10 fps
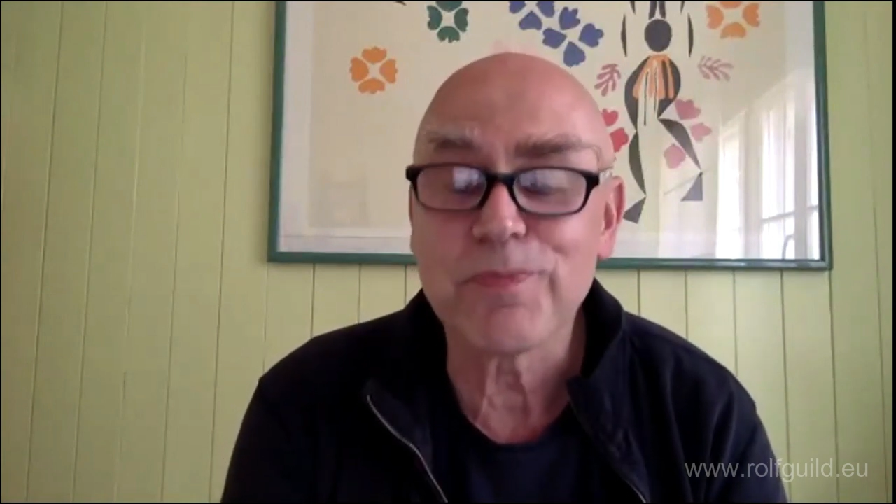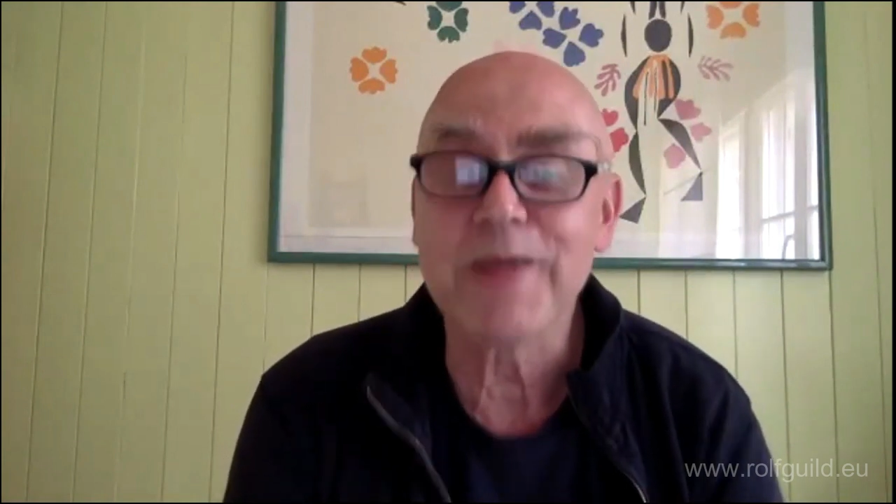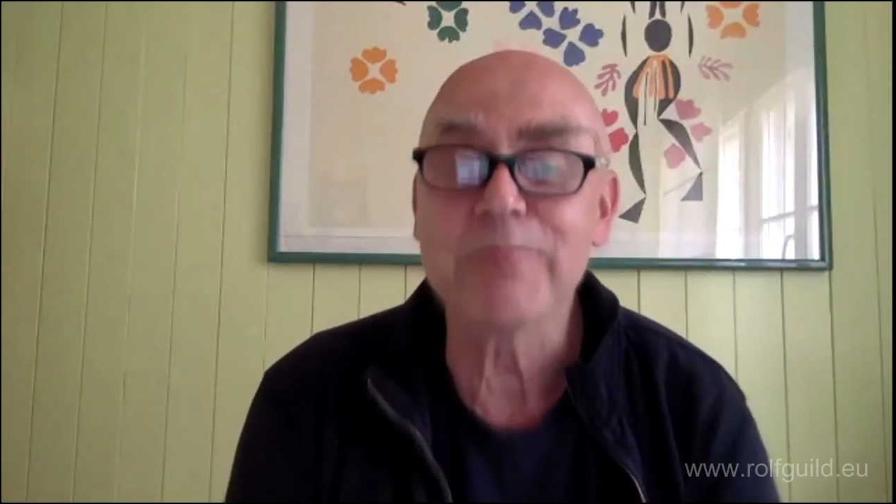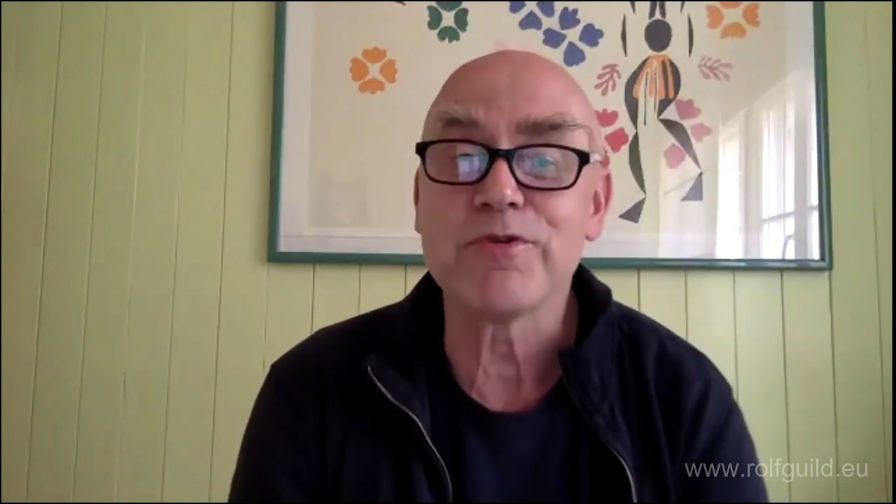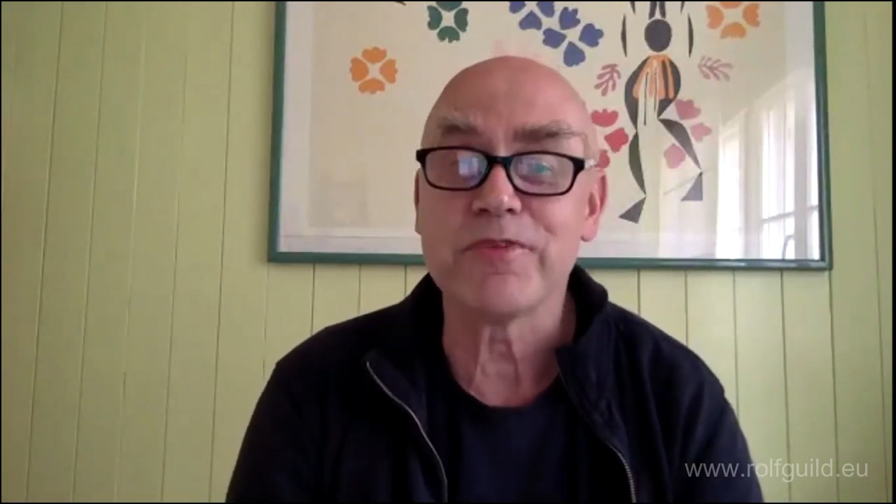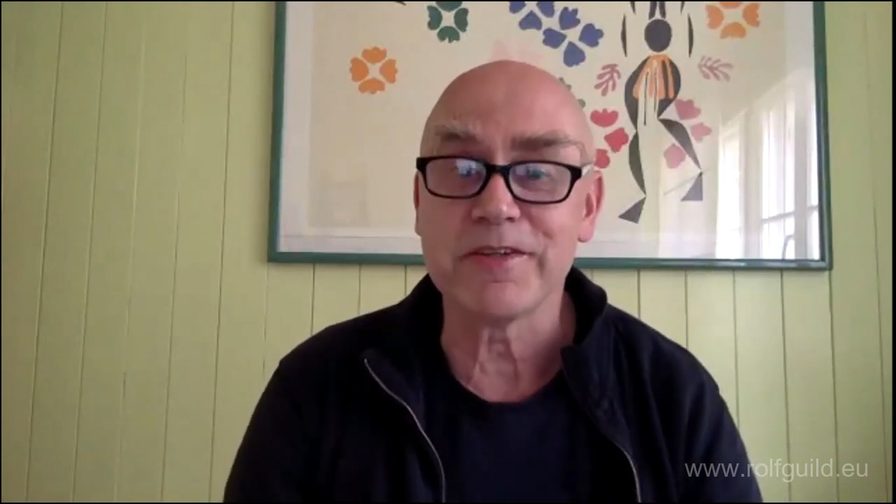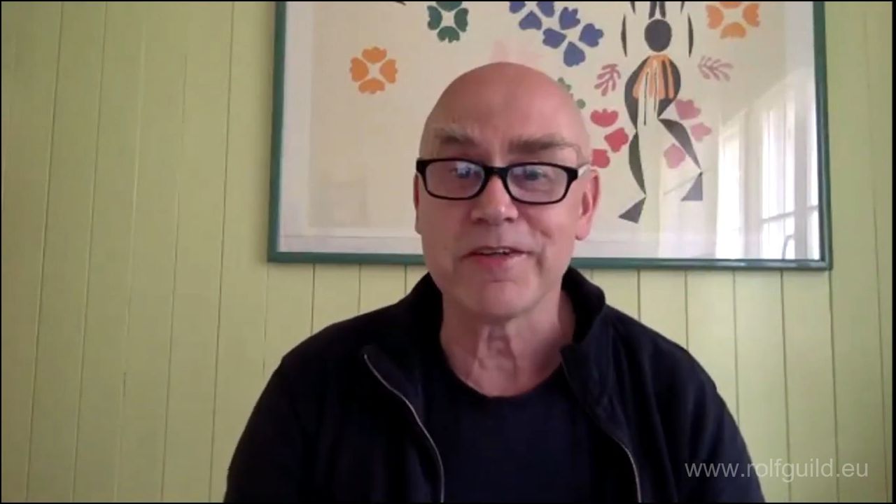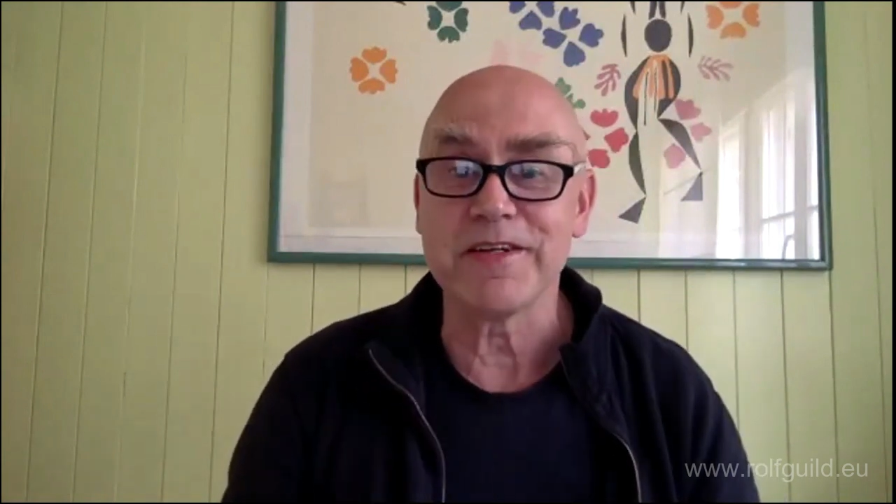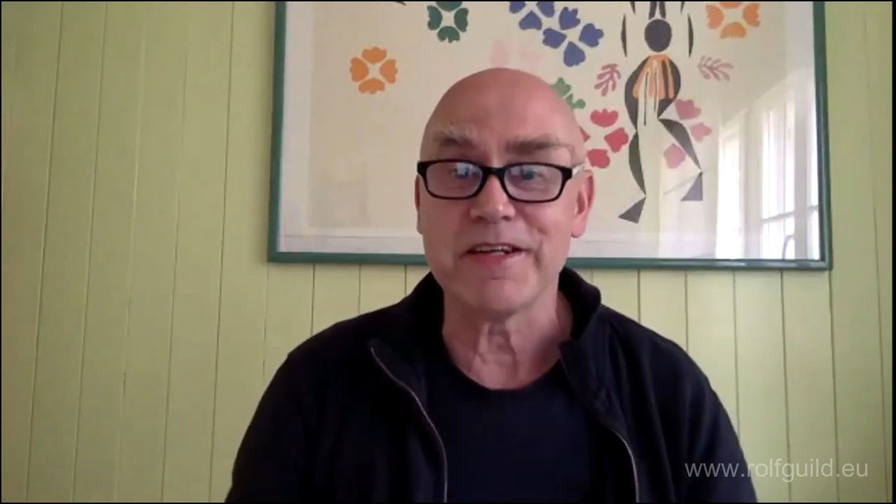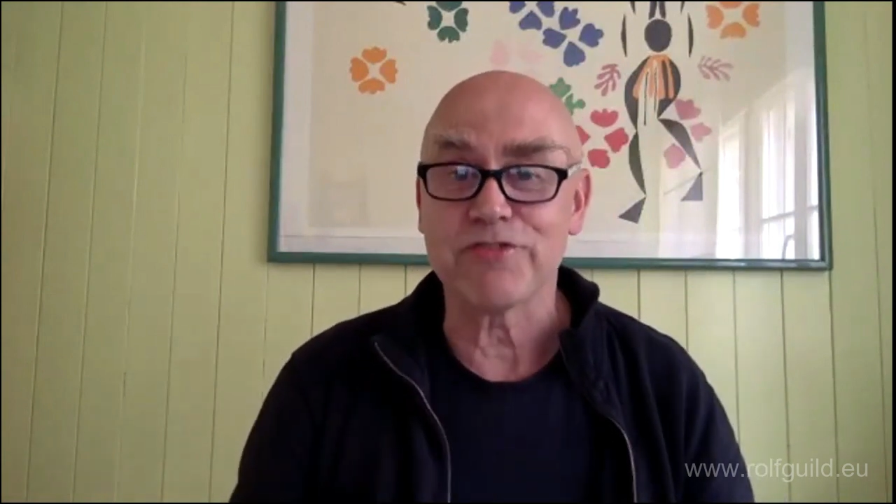by moving the
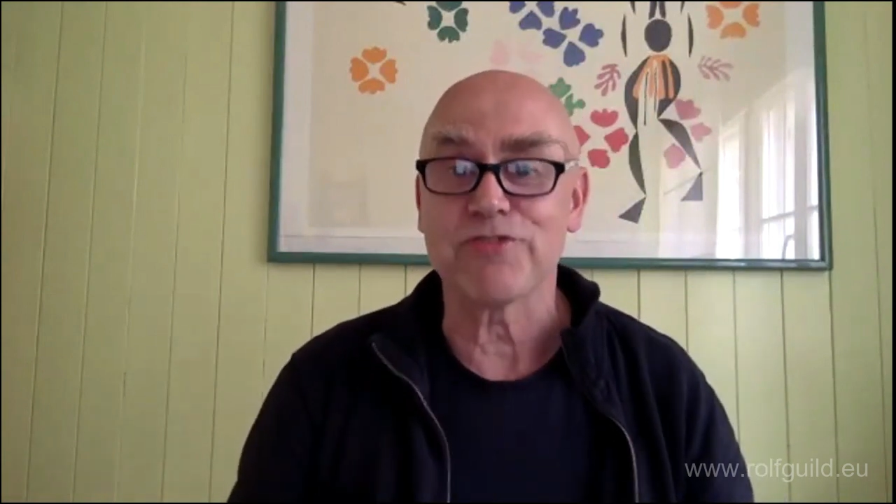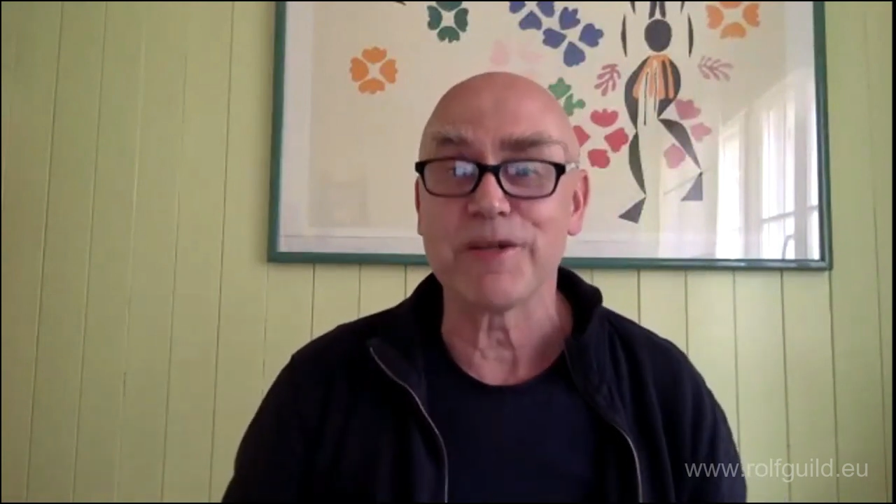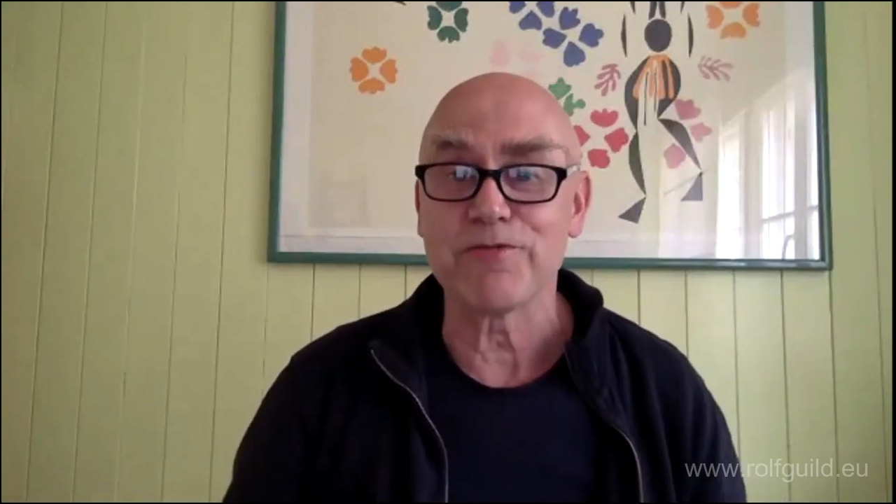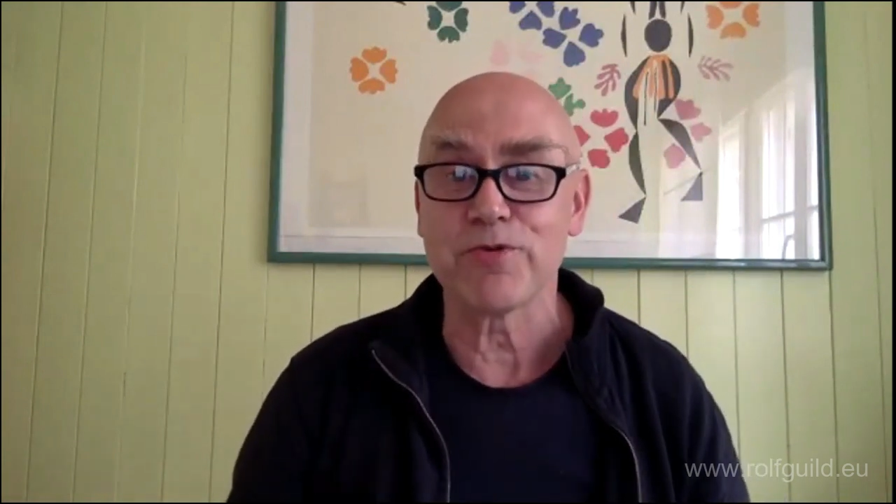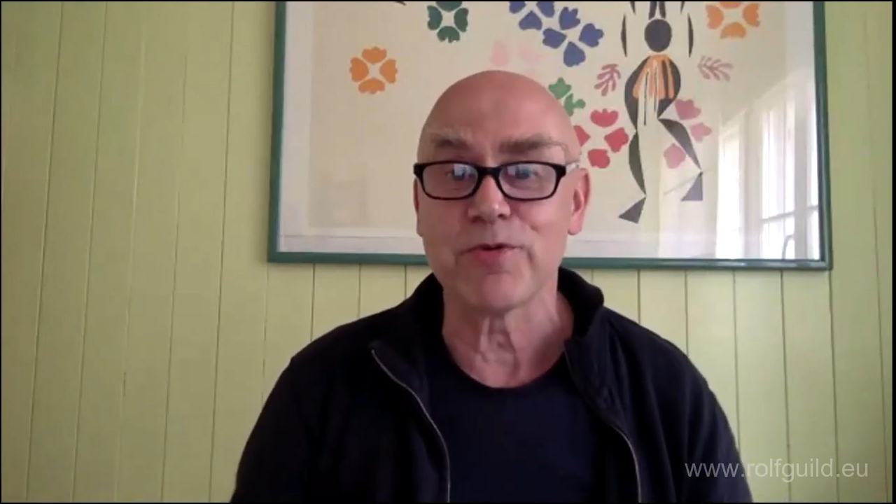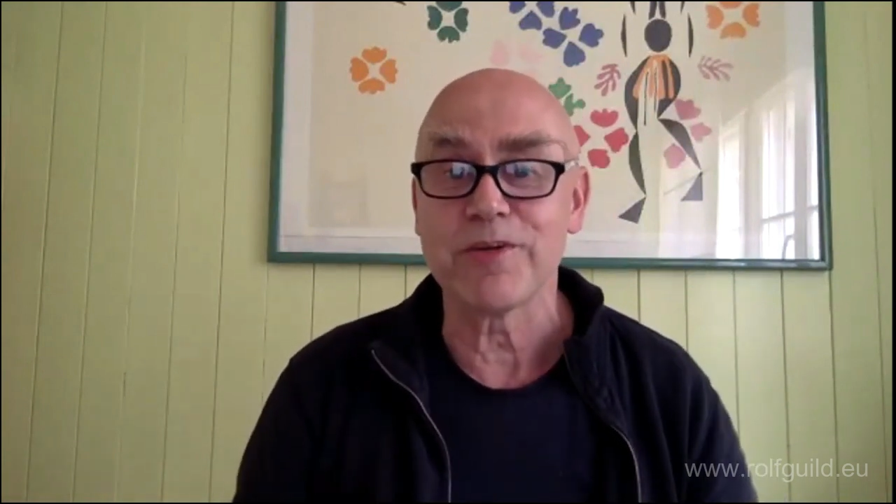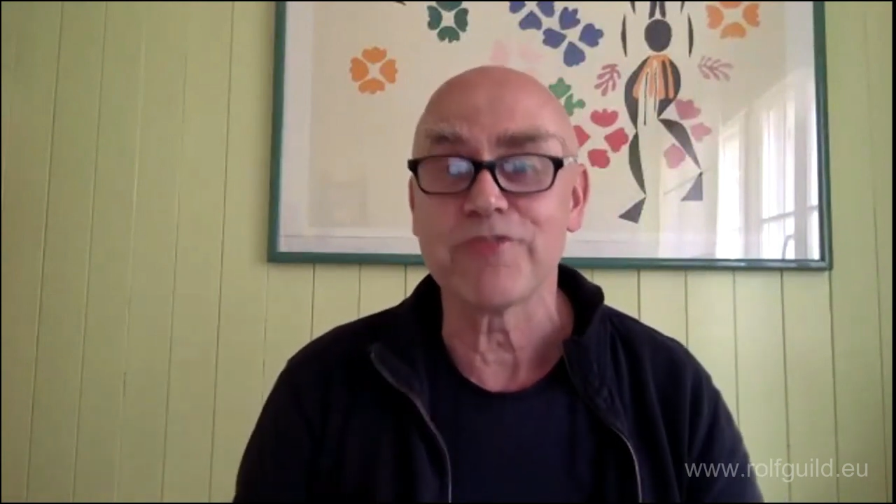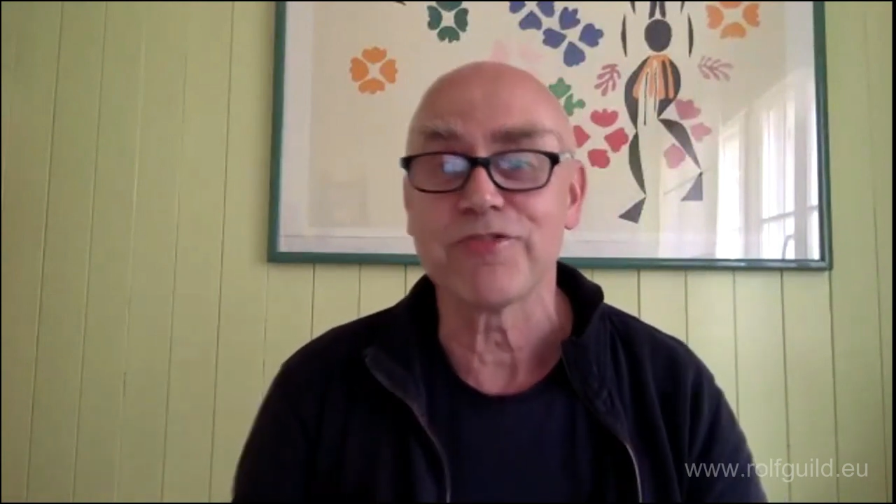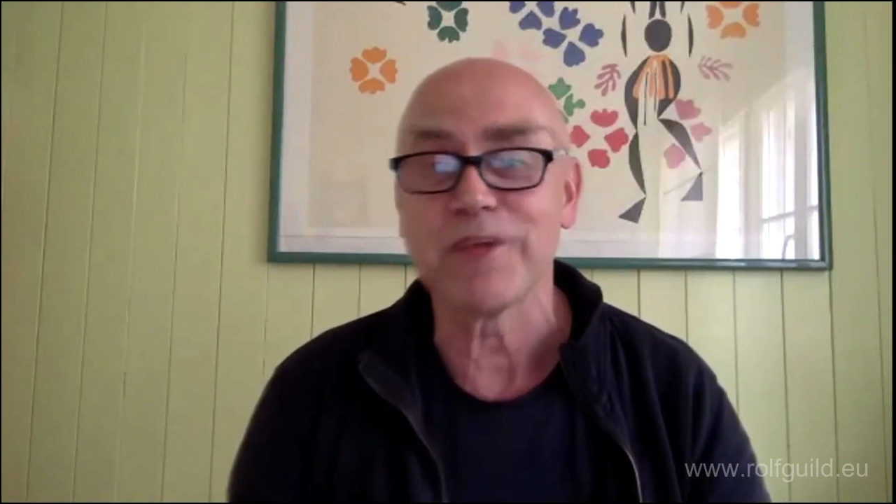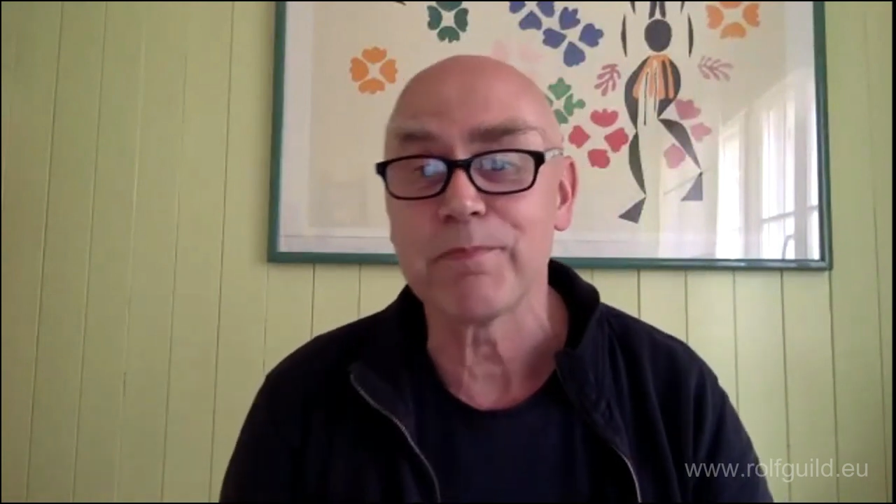knees straight forward and
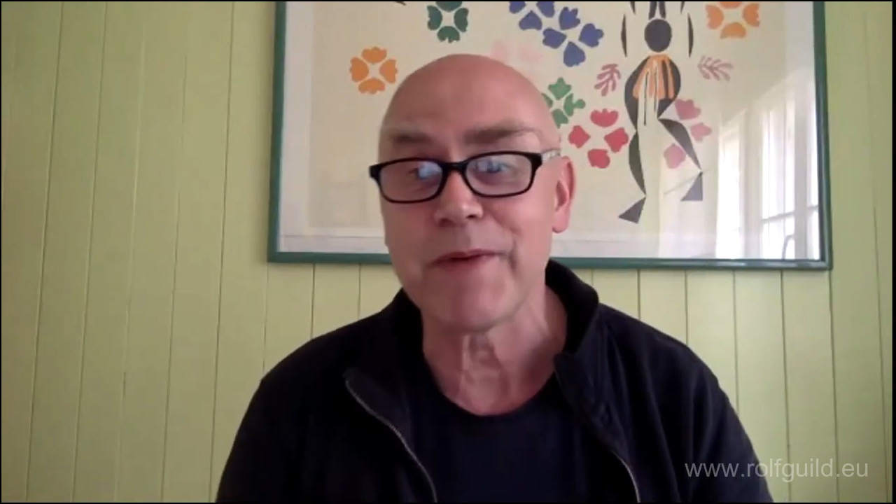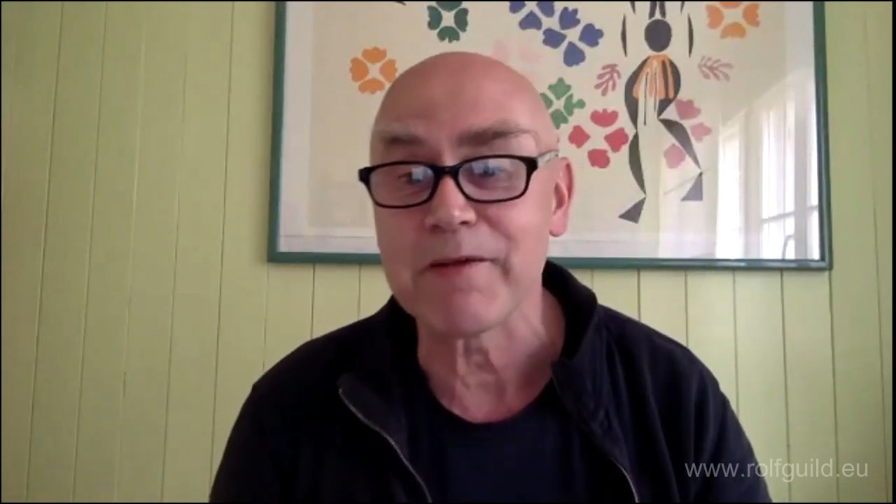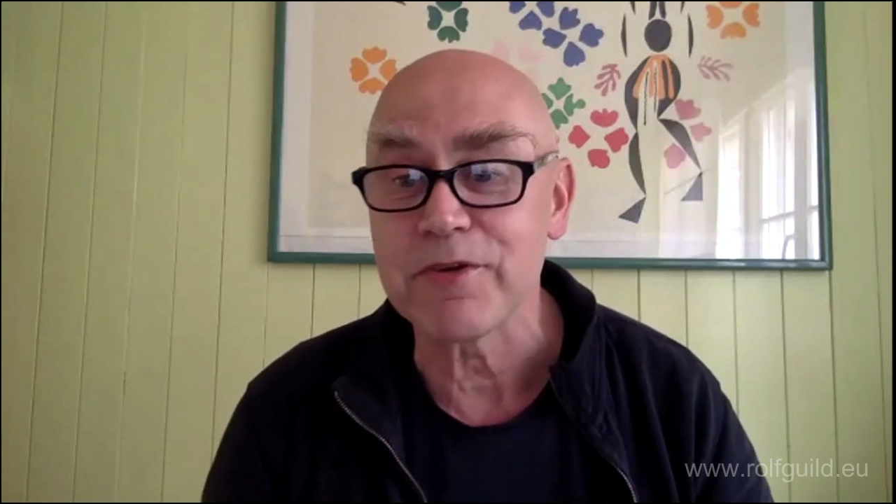straight back,